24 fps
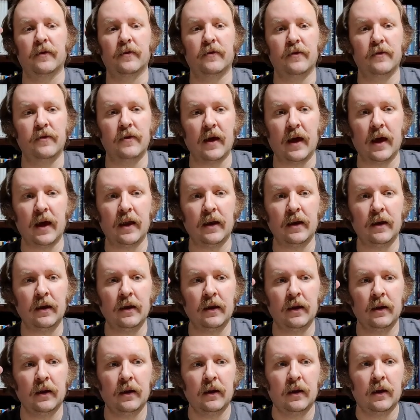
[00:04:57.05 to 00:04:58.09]
Then
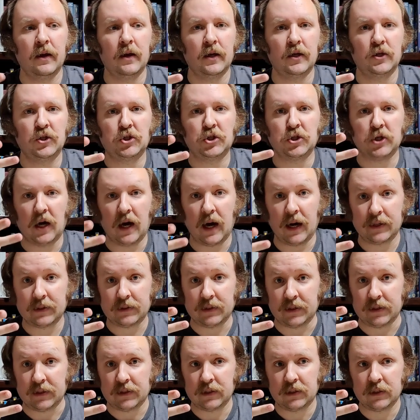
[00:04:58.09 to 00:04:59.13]

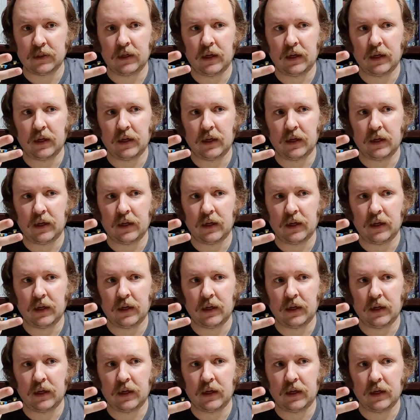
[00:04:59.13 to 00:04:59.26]
chocolate,